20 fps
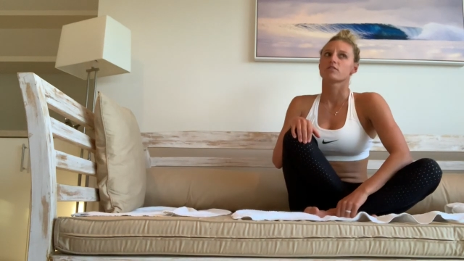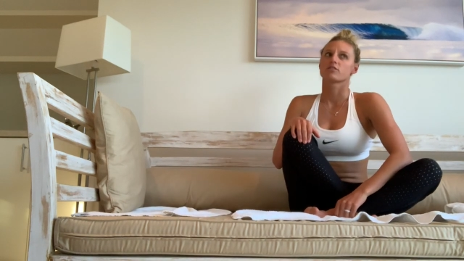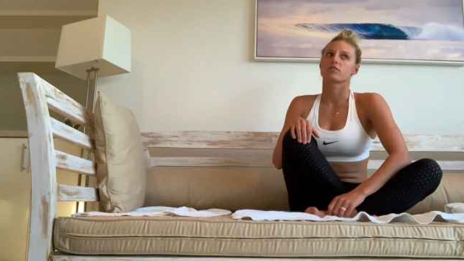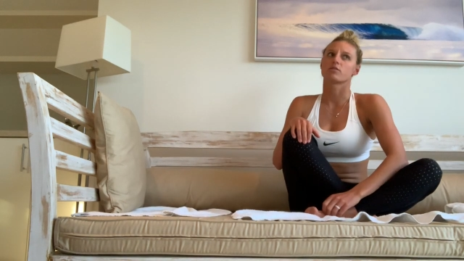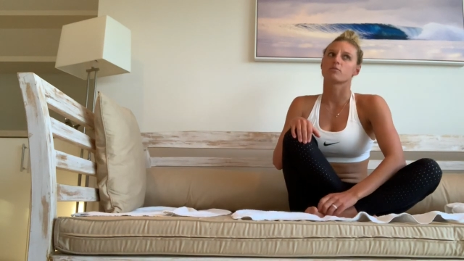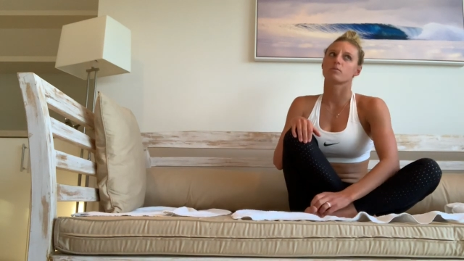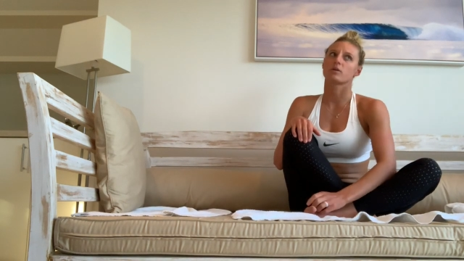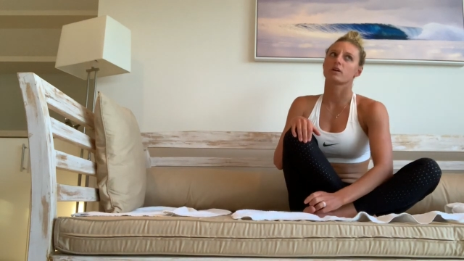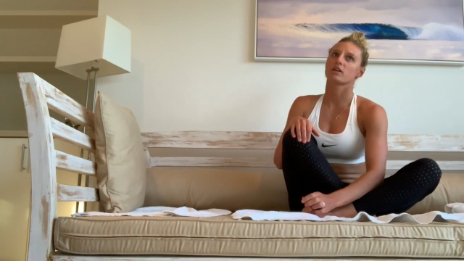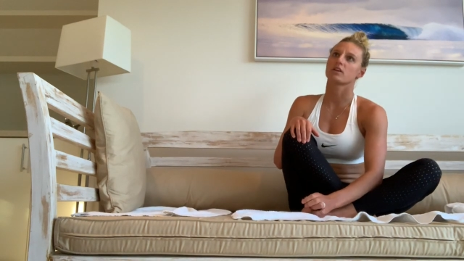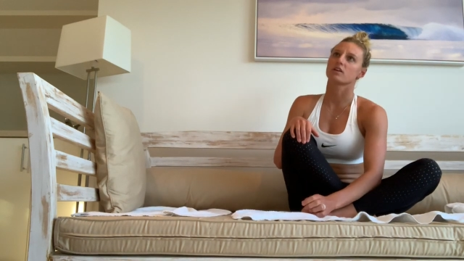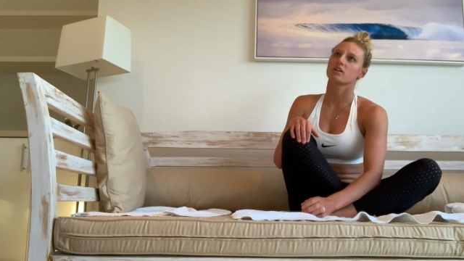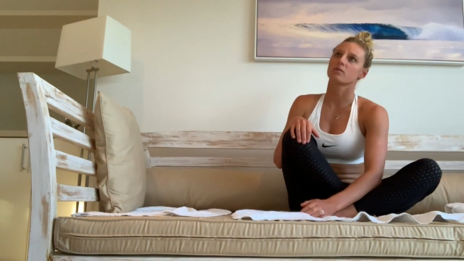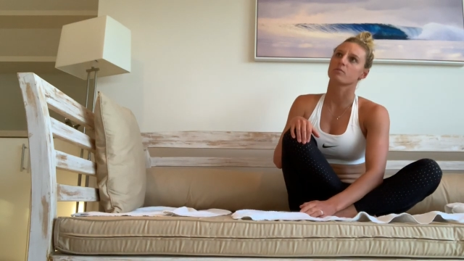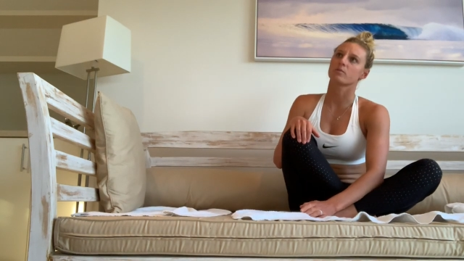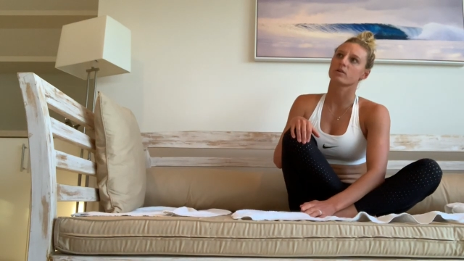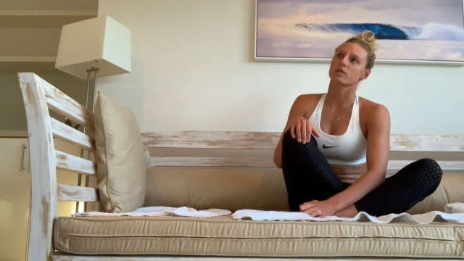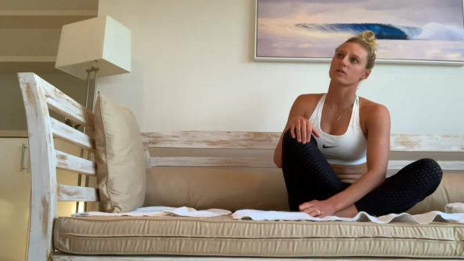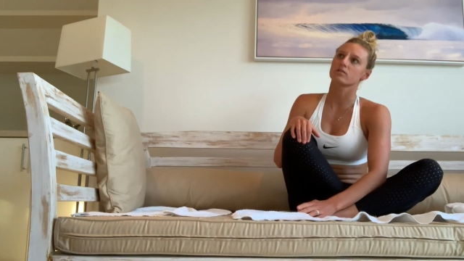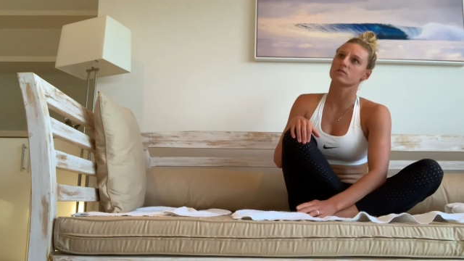from my heated
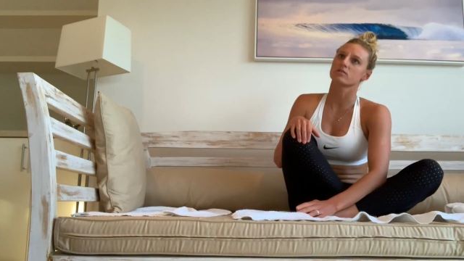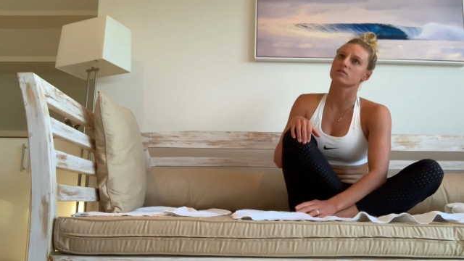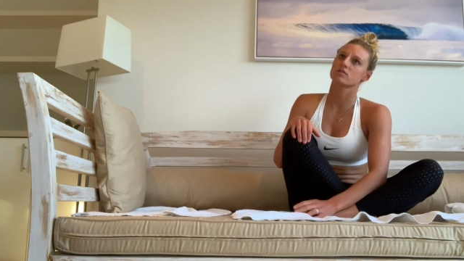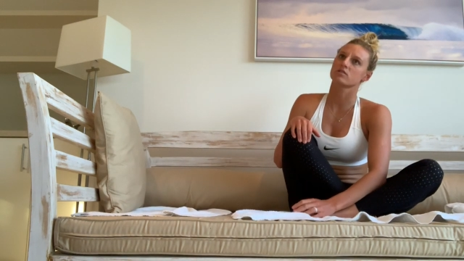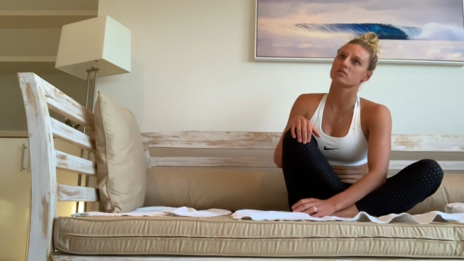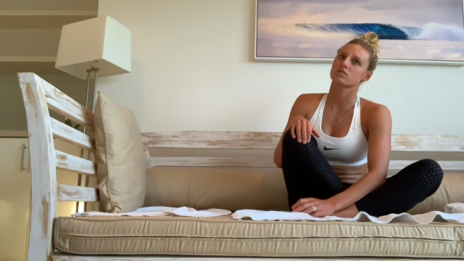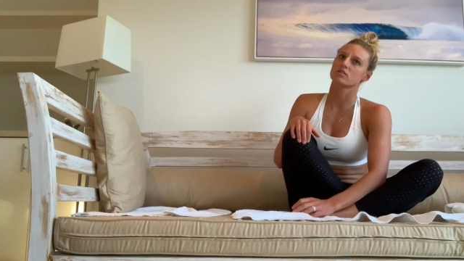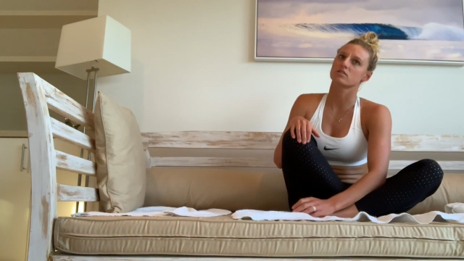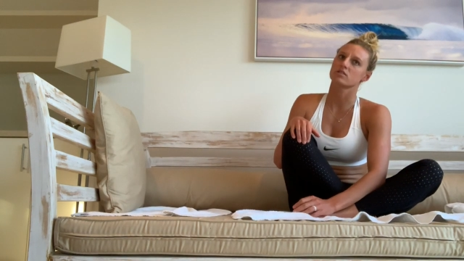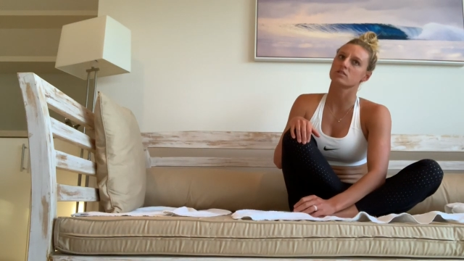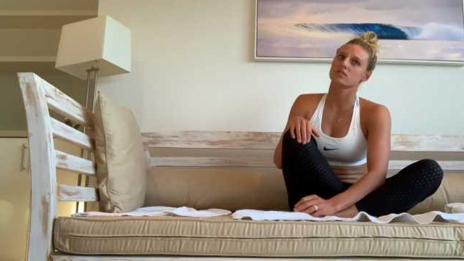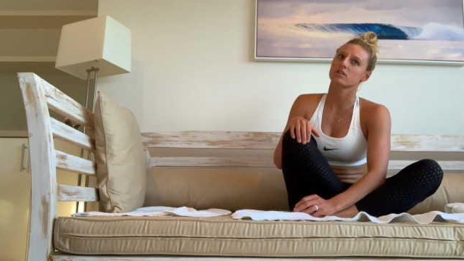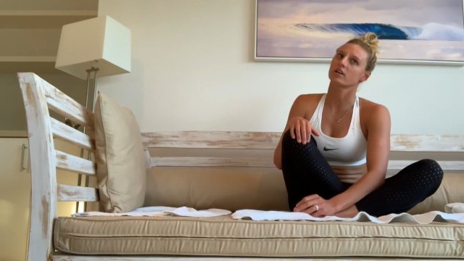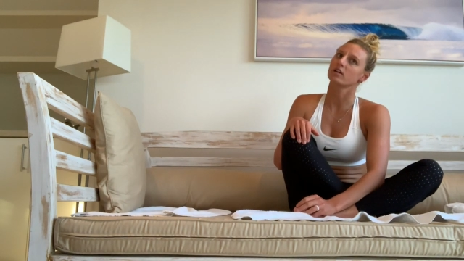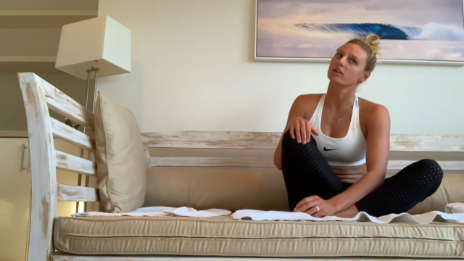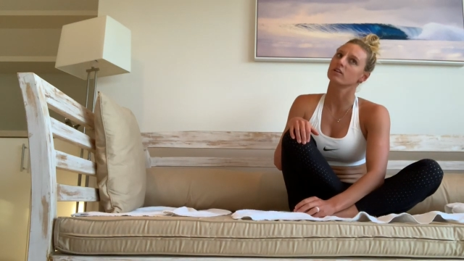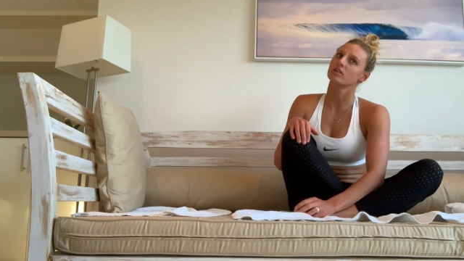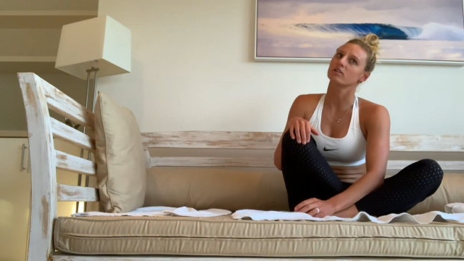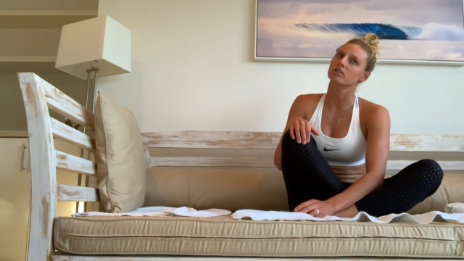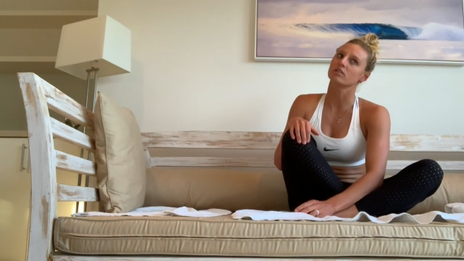at Bell's
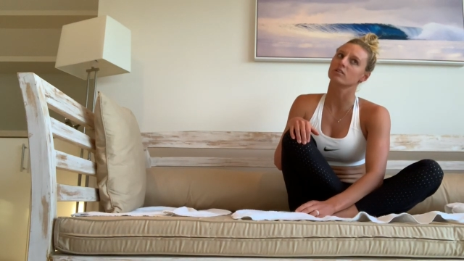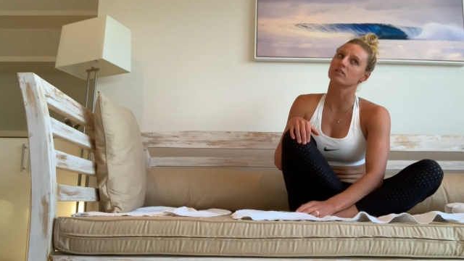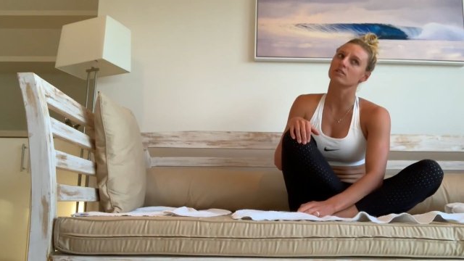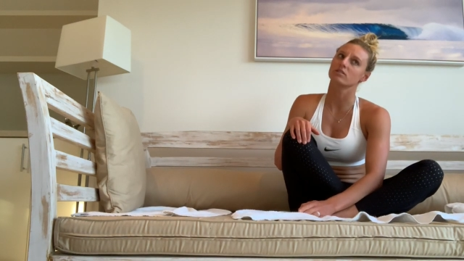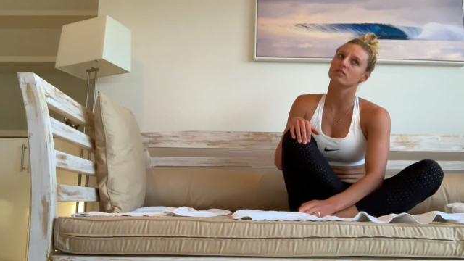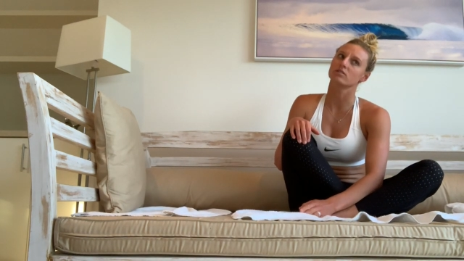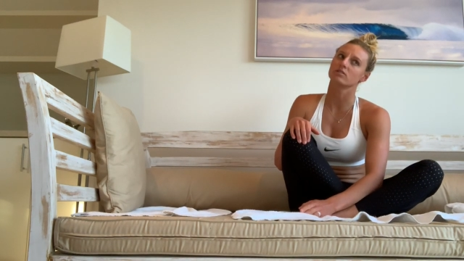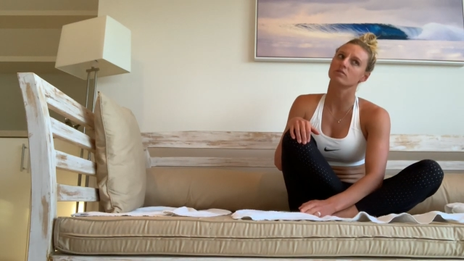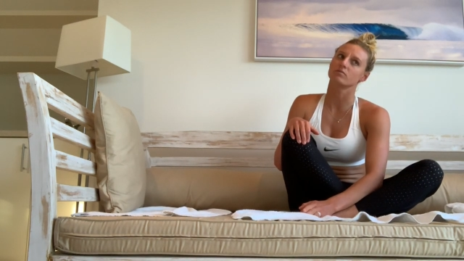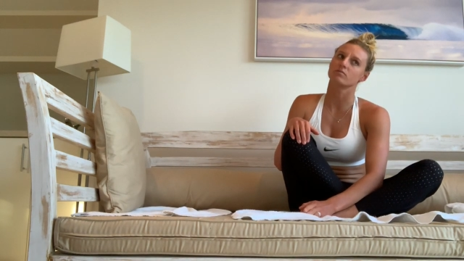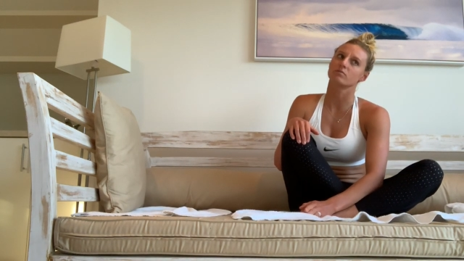until